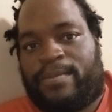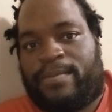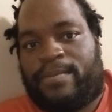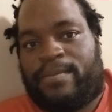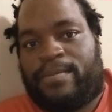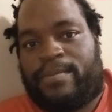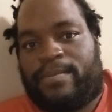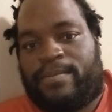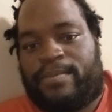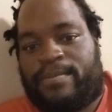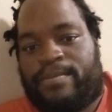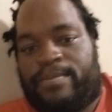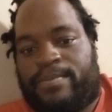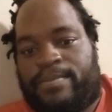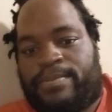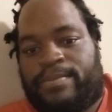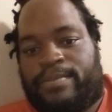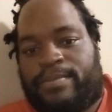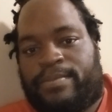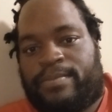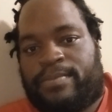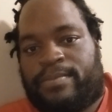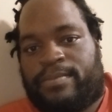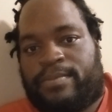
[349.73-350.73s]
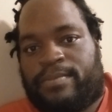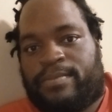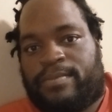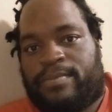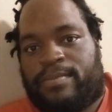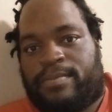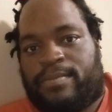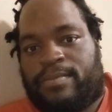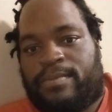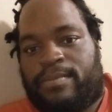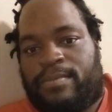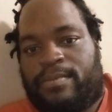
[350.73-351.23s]

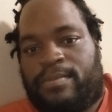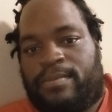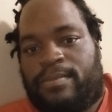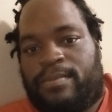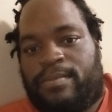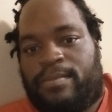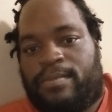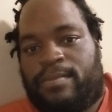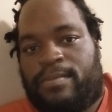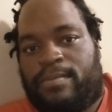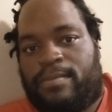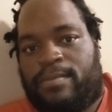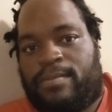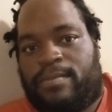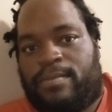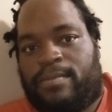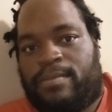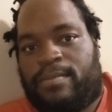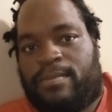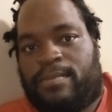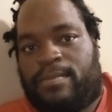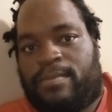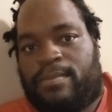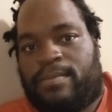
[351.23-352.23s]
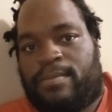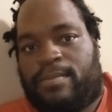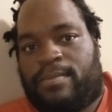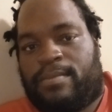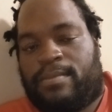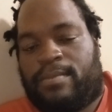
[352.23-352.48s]
No one is speaking in this clip.